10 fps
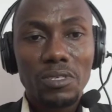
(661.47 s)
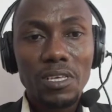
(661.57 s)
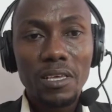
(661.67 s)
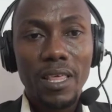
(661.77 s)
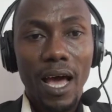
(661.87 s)

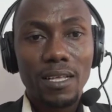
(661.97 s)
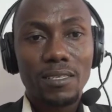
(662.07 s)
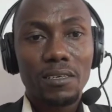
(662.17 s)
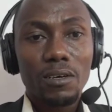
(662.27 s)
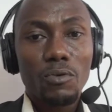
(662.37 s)
see
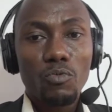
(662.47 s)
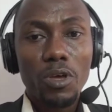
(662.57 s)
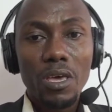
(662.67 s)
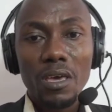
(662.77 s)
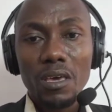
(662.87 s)
that
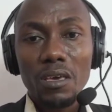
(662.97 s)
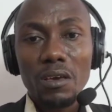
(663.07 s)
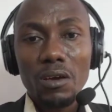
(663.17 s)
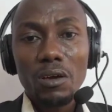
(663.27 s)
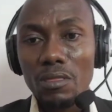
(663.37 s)
the
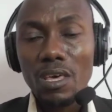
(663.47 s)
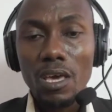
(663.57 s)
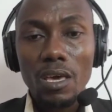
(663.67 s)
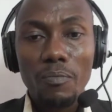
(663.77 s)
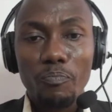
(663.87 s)

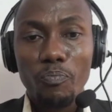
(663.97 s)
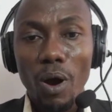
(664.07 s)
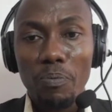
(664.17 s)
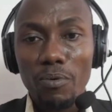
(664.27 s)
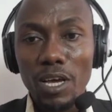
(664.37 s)

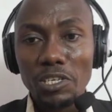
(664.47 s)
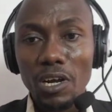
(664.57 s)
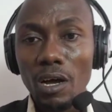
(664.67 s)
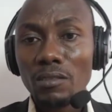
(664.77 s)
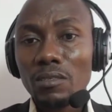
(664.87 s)

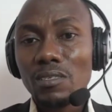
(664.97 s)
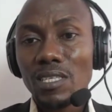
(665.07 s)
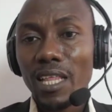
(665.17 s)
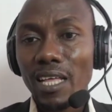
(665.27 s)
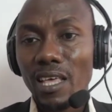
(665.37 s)
population
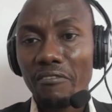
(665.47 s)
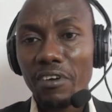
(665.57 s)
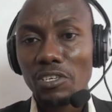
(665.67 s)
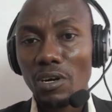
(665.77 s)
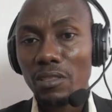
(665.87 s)
standard
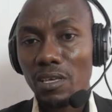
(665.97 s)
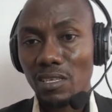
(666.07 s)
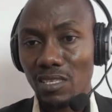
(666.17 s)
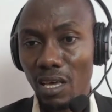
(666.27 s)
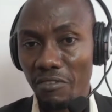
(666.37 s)
deviation
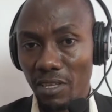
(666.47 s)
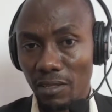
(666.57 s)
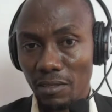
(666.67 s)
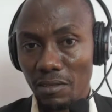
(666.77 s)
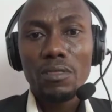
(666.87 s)
is given.
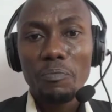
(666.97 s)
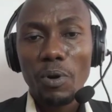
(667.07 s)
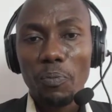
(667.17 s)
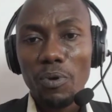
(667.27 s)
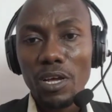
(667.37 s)
The
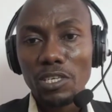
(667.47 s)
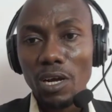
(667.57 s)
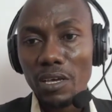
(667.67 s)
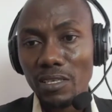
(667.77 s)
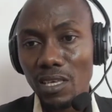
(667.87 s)

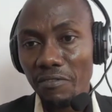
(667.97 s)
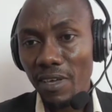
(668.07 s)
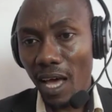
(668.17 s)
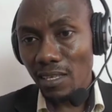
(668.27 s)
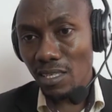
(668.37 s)
population is given
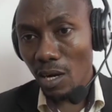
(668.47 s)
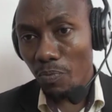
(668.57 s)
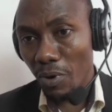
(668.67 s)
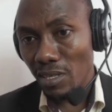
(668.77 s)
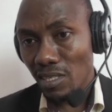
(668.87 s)
as
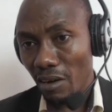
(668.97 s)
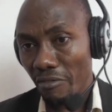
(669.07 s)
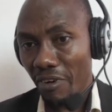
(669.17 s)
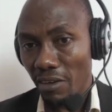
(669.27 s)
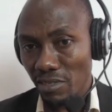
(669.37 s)

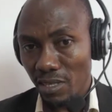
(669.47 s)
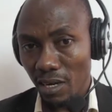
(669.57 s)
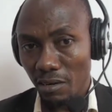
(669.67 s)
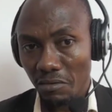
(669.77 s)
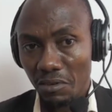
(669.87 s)
0.75
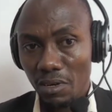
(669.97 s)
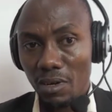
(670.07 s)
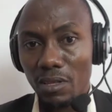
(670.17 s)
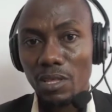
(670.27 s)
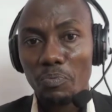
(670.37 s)
cl.
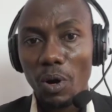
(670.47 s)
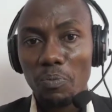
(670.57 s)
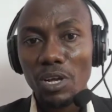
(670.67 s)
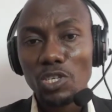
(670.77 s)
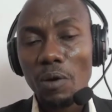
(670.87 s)
The
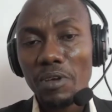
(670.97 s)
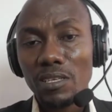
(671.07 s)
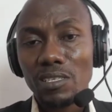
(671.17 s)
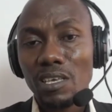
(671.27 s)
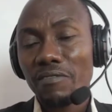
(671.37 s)
population mean
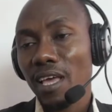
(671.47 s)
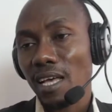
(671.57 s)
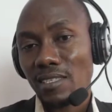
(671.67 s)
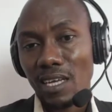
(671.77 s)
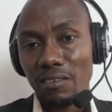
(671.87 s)
is given
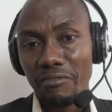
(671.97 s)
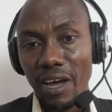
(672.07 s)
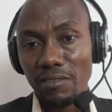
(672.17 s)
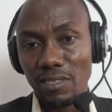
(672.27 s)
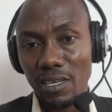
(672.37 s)
as
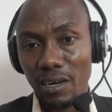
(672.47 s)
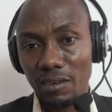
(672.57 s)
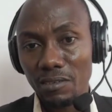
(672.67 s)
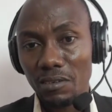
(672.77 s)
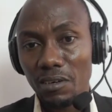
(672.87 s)
35
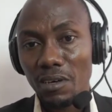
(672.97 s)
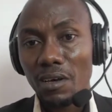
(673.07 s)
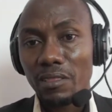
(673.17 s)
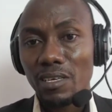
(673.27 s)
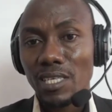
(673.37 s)
cl.
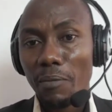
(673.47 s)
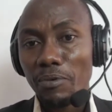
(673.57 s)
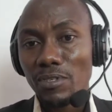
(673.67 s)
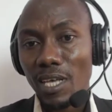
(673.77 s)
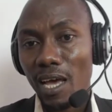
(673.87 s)
The
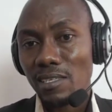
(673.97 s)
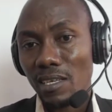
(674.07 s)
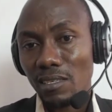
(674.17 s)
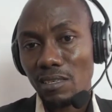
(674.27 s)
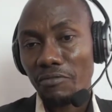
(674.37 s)
sample size
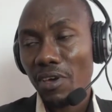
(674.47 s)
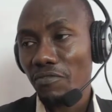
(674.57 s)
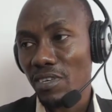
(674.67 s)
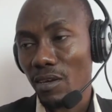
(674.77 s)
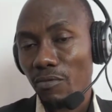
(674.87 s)
is
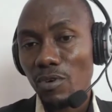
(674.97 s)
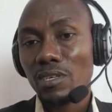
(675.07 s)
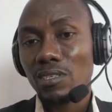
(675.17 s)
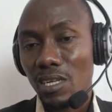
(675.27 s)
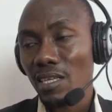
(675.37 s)
50, which
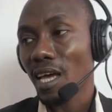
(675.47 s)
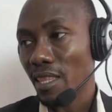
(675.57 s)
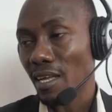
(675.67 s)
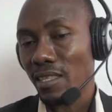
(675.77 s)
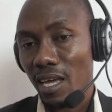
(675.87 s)
is greater
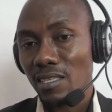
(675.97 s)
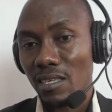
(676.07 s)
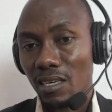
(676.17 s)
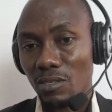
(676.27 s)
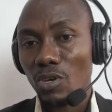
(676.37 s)
than
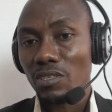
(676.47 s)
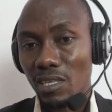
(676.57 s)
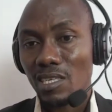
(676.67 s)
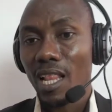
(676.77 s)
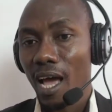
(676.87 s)
30, so it
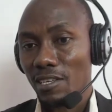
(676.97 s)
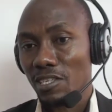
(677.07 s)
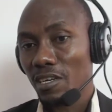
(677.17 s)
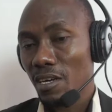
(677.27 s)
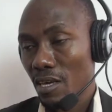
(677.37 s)
is
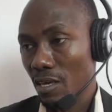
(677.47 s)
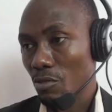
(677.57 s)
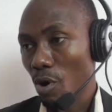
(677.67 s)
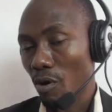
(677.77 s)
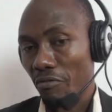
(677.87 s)
large
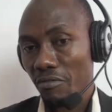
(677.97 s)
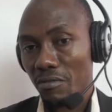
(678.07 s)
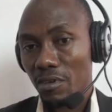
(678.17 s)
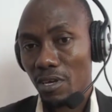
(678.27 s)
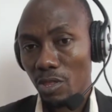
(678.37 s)
enough.
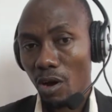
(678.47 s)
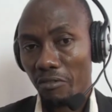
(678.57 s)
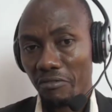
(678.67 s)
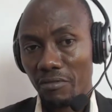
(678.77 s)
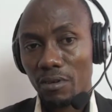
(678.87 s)

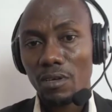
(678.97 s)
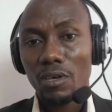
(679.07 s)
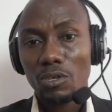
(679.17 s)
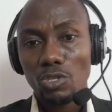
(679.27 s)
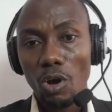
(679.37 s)

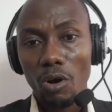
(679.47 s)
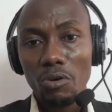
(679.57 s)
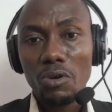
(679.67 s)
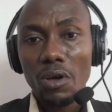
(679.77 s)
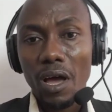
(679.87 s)

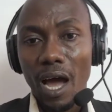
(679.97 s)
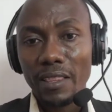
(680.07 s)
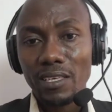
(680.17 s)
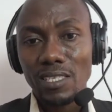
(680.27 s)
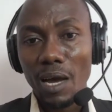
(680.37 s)
So,
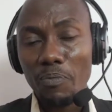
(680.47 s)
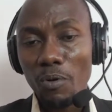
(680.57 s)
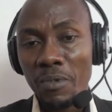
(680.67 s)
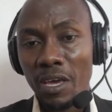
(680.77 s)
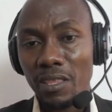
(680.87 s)
and the sample
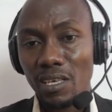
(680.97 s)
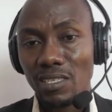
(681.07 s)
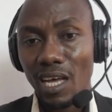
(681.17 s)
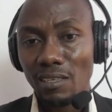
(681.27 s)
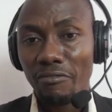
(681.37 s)
mean is
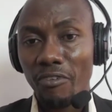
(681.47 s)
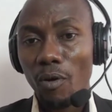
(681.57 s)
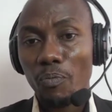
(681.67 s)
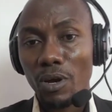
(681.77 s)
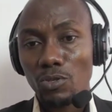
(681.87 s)

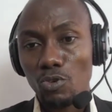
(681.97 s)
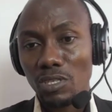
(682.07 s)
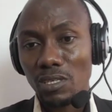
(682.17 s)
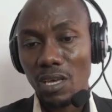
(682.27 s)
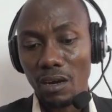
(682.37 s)
34.2
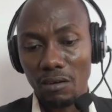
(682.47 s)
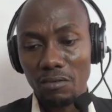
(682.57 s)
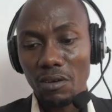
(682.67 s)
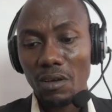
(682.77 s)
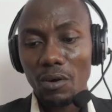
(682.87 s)
cl,
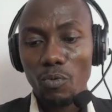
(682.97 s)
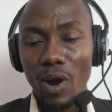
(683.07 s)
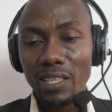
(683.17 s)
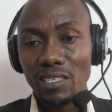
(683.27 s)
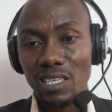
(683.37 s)

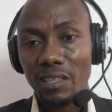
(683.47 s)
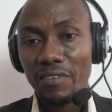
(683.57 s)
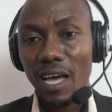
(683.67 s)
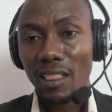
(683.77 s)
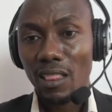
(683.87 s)
while the
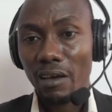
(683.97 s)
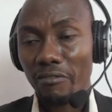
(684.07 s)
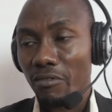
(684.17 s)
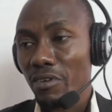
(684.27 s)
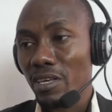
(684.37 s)
significant
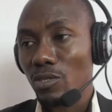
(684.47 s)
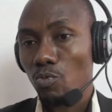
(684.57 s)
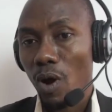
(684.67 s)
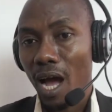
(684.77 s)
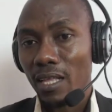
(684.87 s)
level is
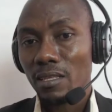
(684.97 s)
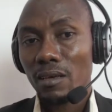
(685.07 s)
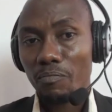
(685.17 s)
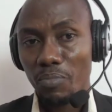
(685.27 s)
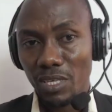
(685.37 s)

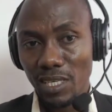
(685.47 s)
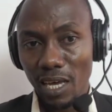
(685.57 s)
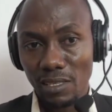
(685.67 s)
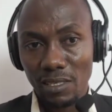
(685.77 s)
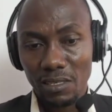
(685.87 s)

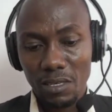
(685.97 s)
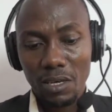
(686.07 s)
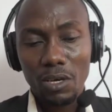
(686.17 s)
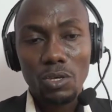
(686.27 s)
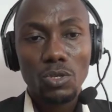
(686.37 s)
1%.
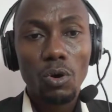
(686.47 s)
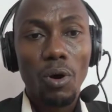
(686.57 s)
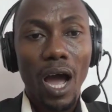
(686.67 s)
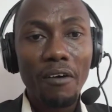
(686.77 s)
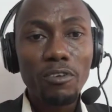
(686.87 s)

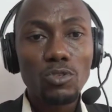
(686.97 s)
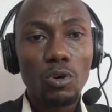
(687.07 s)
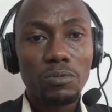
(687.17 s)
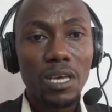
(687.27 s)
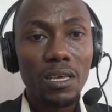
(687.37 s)
So, I want to
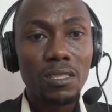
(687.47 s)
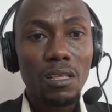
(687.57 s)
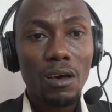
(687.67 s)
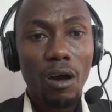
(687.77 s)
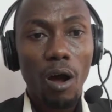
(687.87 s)
obtain
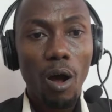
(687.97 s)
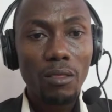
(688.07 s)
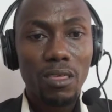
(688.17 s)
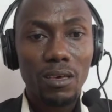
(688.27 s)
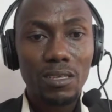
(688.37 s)
all
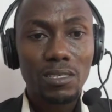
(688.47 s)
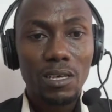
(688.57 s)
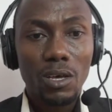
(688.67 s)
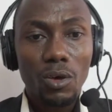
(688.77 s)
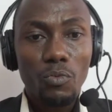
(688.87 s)
this.
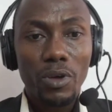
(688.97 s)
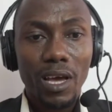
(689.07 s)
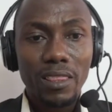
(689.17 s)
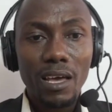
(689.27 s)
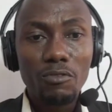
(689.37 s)
We
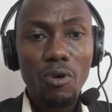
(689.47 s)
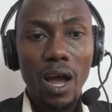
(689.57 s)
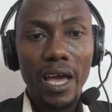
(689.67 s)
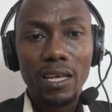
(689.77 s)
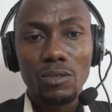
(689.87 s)
can then go
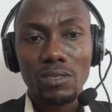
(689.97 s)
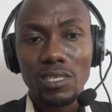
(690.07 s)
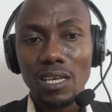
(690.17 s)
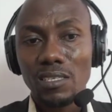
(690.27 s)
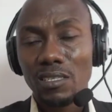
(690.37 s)
ahead to
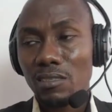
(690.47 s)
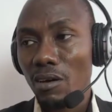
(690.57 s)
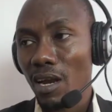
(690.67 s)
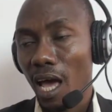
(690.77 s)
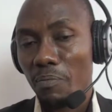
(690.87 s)
set the
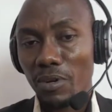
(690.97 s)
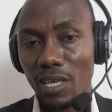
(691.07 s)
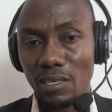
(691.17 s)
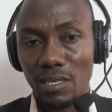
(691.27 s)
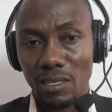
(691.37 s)
null
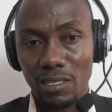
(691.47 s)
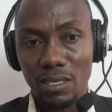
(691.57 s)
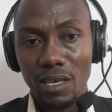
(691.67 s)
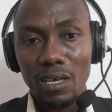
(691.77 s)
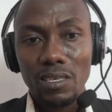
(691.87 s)
hypothesis.
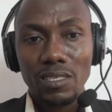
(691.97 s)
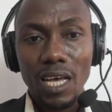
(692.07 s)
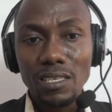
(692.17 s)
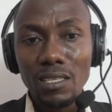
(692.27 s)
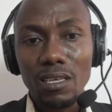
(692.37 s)

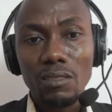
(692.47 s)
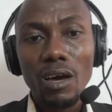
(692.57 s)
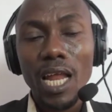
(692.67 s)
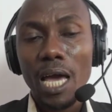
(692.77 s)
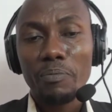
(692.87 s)
Setting the
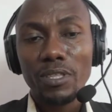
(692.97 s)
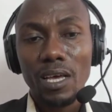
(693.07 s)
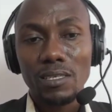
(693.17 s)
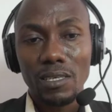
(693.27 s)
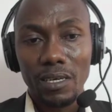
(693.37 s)
null
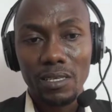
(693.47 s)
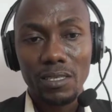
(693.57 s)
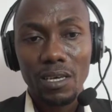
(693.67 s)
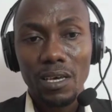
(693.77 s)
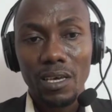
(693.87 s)

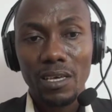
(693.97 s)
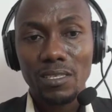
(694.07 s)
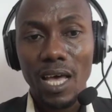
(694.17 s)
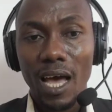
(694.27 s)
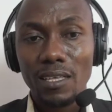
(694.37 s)
hypothesis
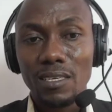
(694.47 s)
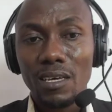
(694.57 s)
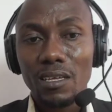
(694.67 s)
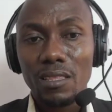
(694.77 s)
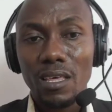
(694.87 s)
is that
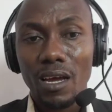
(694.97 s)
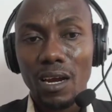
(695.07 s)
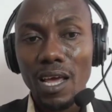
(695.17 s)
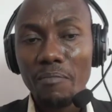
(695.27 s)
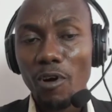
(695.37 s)
the
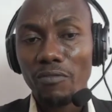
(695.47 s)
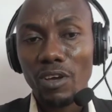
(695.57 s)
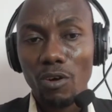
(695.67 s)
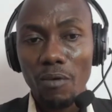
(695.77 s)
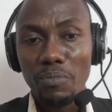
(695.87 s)
claim of
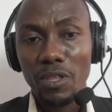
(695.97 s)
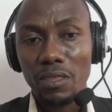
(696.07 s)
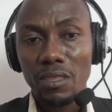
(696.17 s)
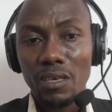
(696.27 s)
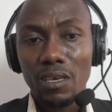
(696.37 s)
the
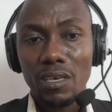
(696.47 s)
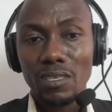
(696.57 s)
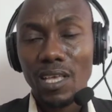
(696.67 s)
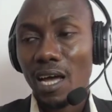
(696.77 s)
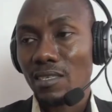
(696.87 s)
company
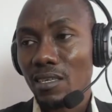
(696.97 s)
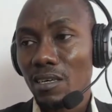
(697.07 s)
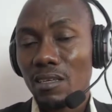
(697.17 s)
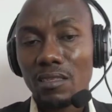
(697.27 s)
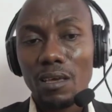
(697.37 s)
is that
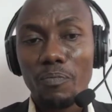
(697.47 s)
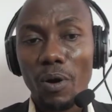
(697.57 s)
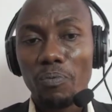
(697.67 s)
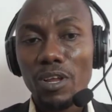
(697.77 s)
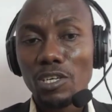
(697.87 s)
the
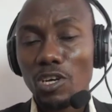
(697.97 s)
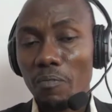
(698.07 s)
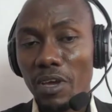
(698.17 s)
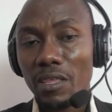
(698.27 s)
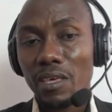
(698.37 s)

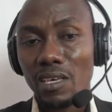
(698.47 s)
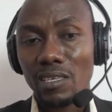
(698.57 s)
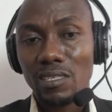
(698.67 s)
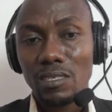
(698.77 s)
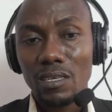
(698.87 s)
population mean
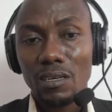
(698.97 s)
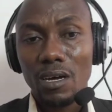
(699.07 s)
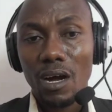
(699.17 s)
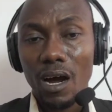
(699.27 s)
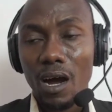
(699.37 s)
is
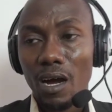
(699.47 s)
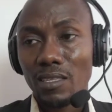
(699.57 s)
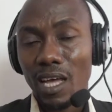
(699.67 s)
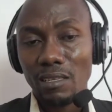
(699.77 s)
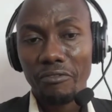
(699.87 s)

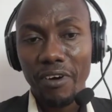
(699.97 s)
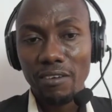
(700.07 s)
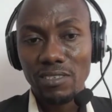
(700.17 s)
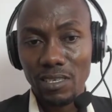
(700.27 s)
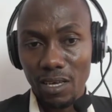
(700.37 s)

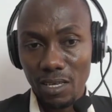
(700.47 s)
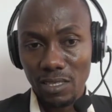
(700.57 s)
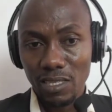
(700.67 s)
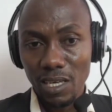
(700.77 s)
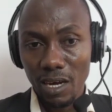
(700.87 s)
35
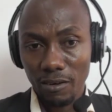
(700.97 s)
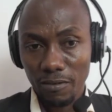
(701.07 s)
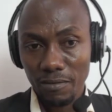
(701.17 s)
cl,